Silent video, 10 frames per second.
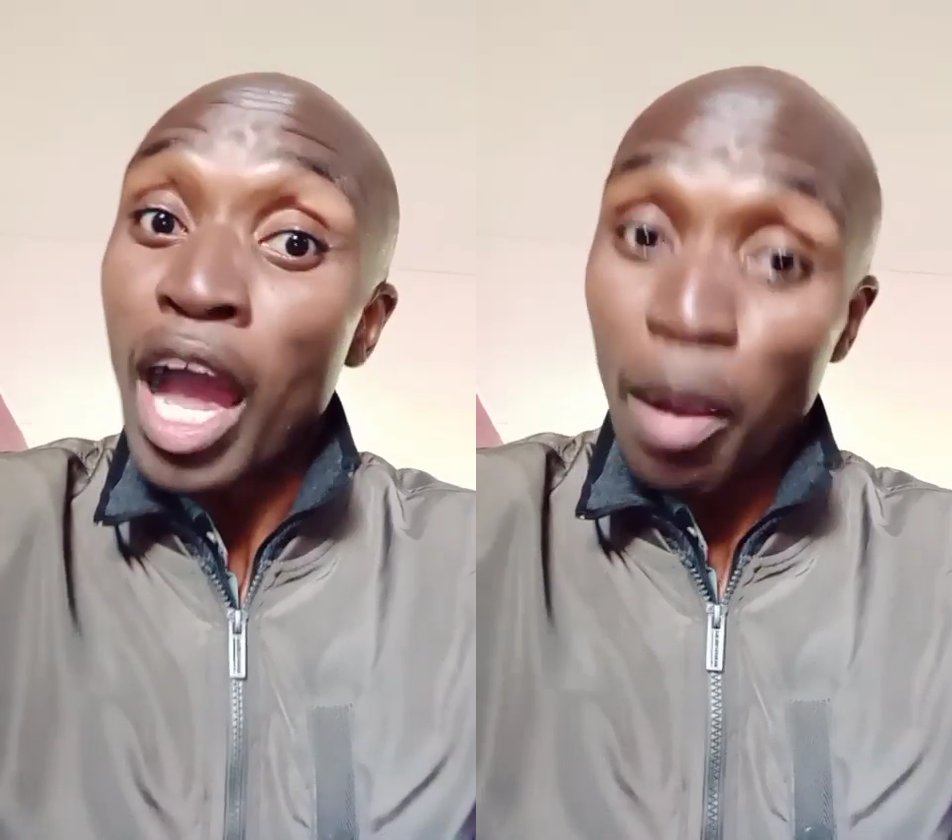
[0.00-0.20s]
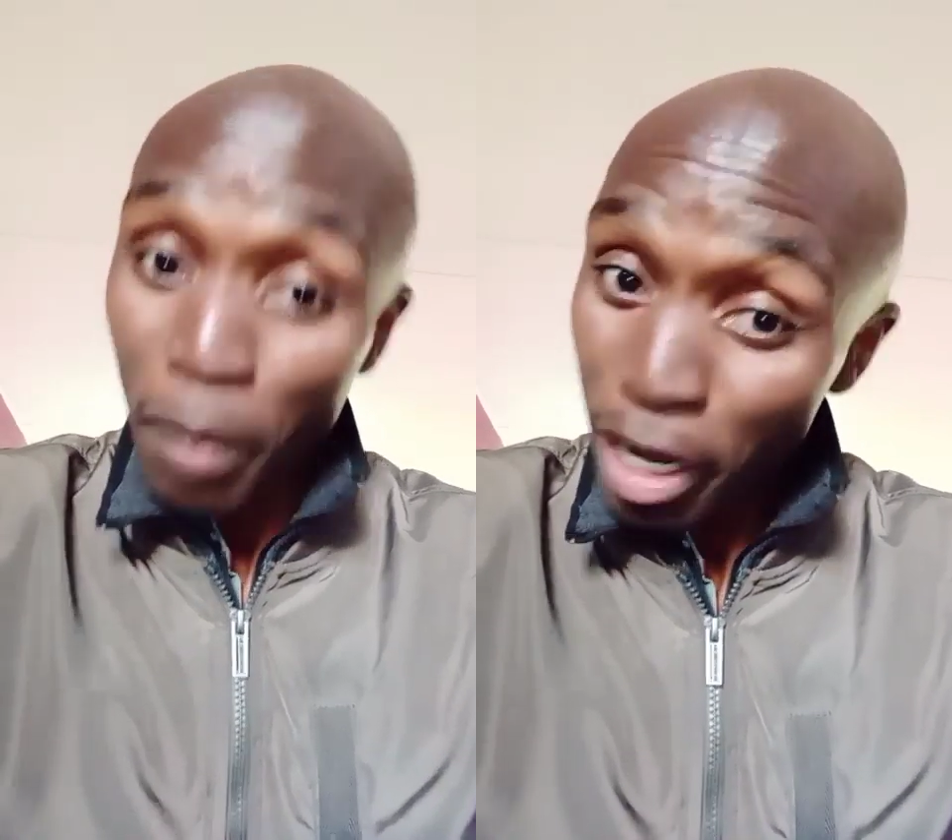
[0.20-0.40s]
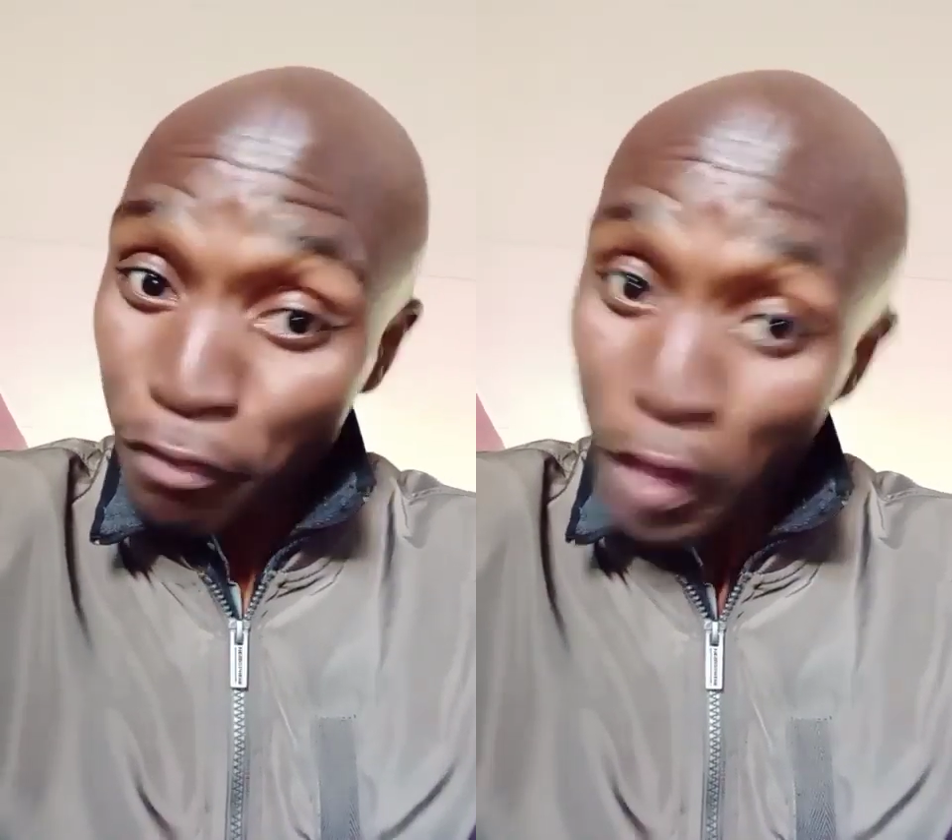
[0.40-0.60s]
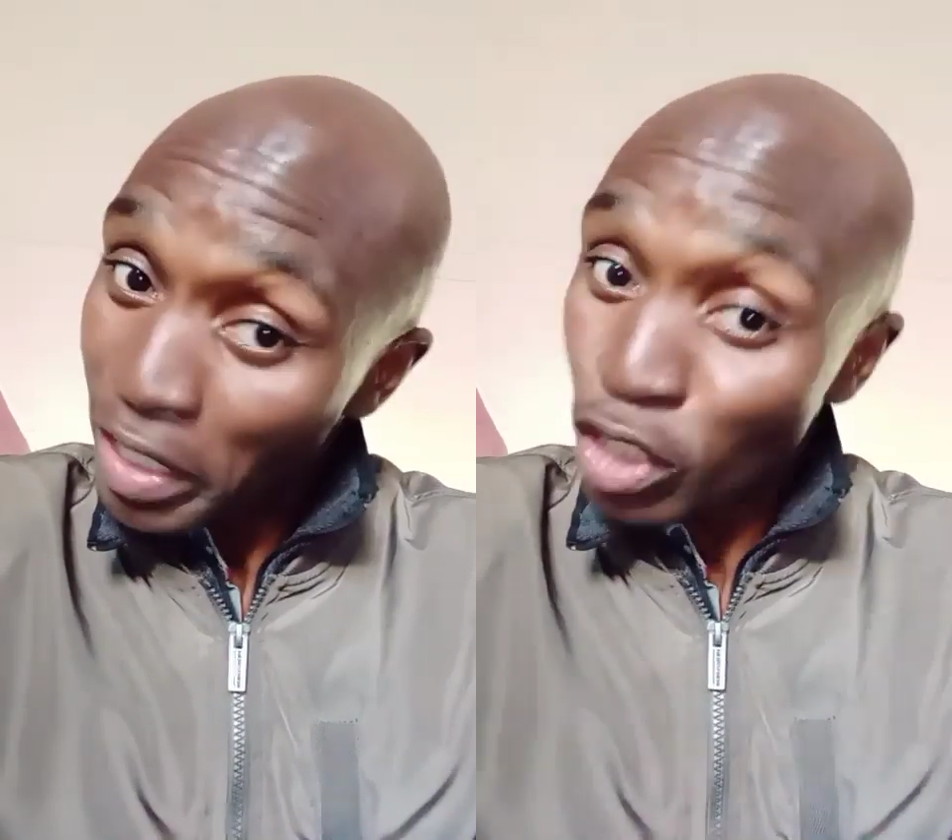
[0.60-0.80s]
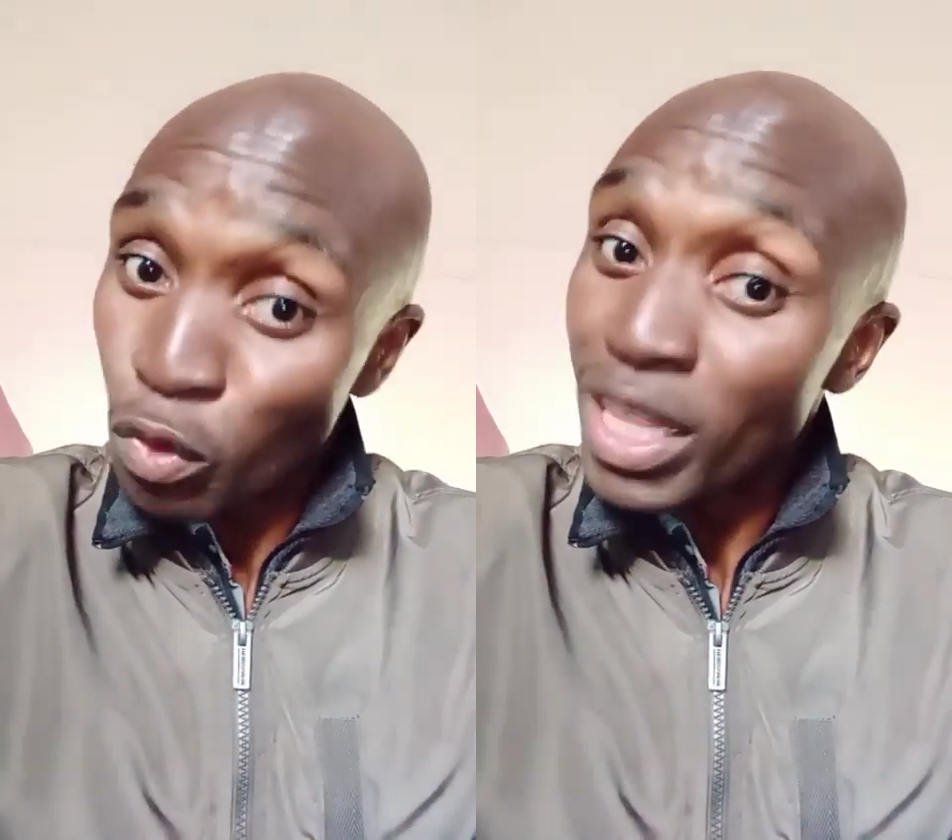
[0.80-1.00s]
My face
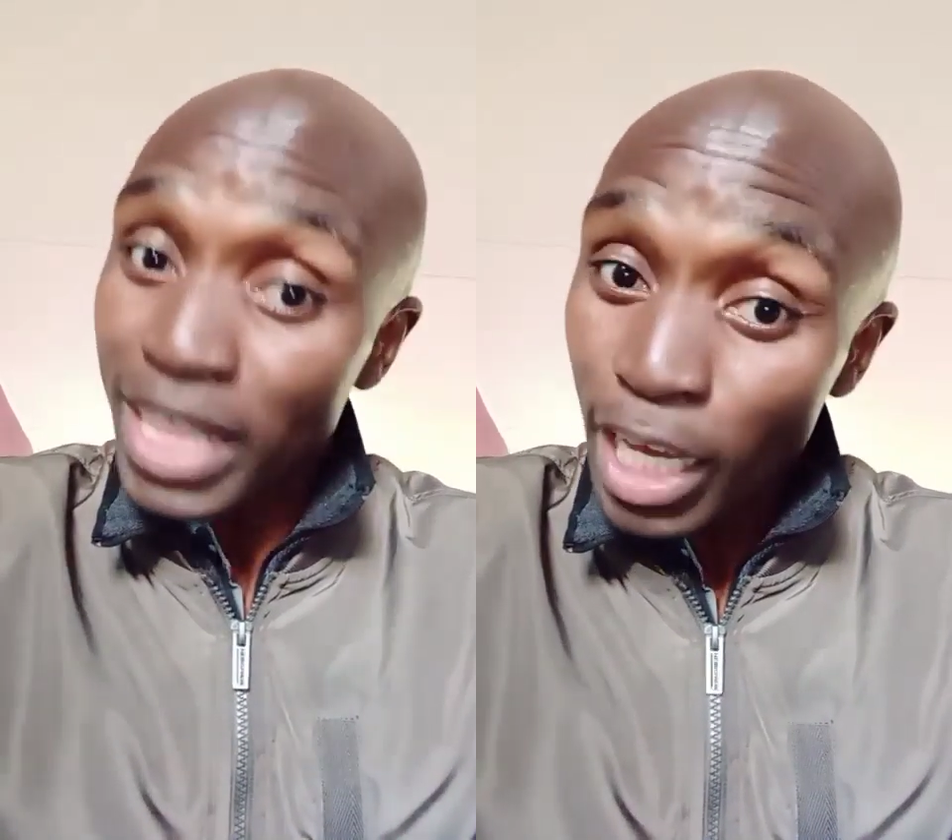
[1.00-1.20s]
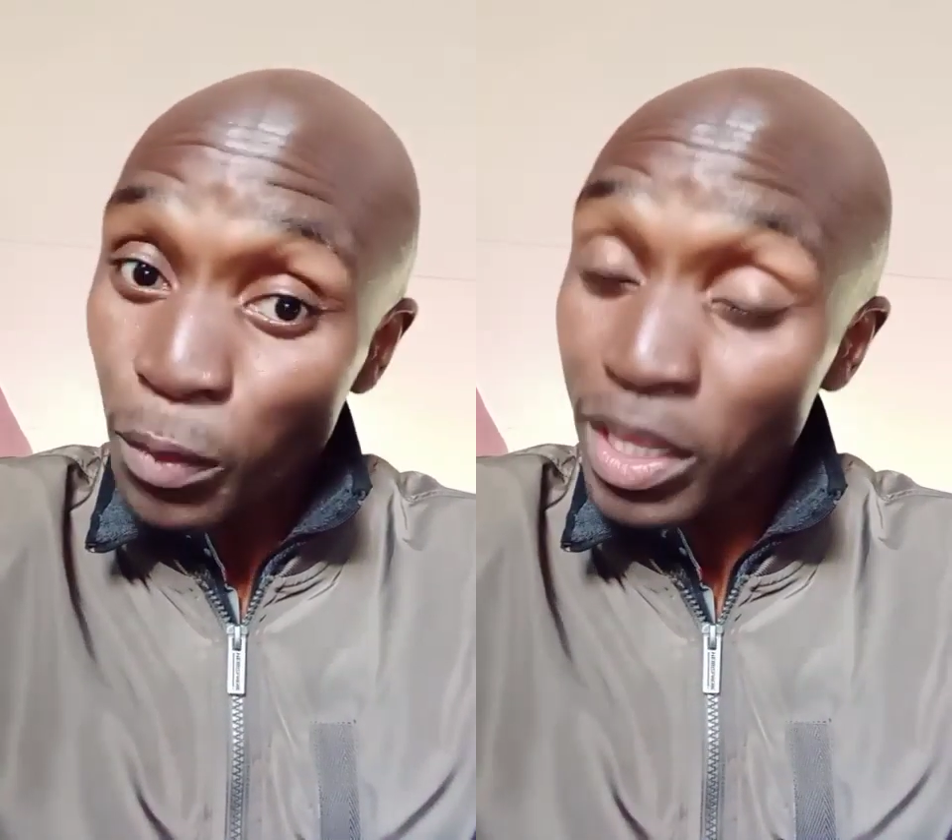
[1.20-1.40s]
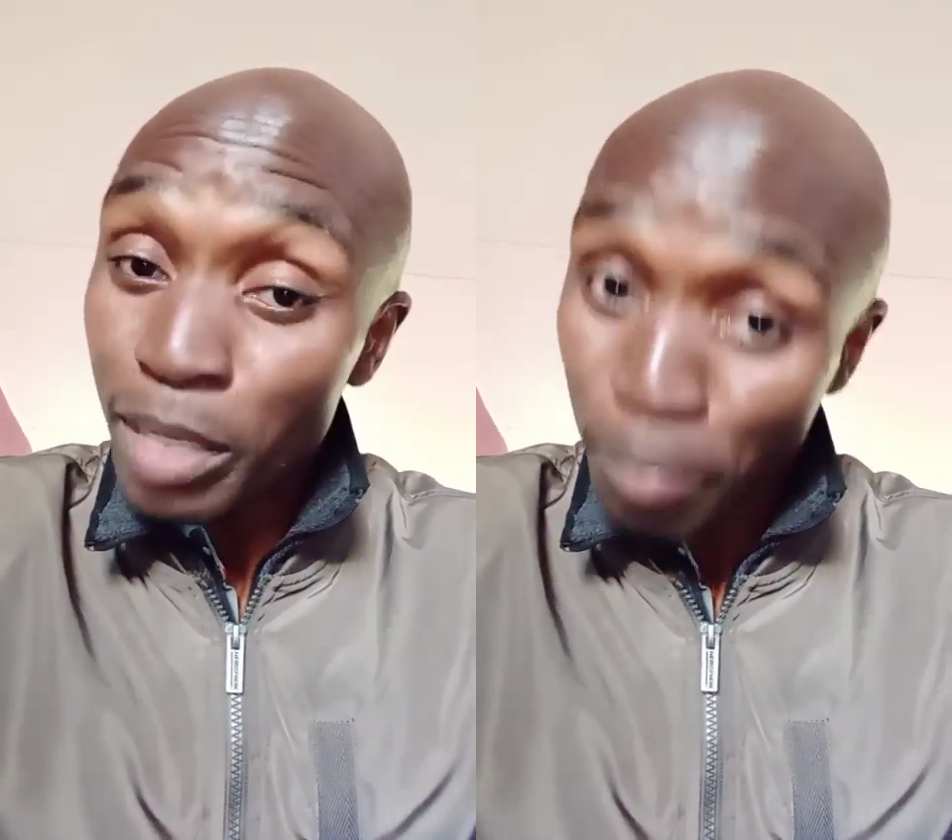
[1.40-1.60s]
is not there when the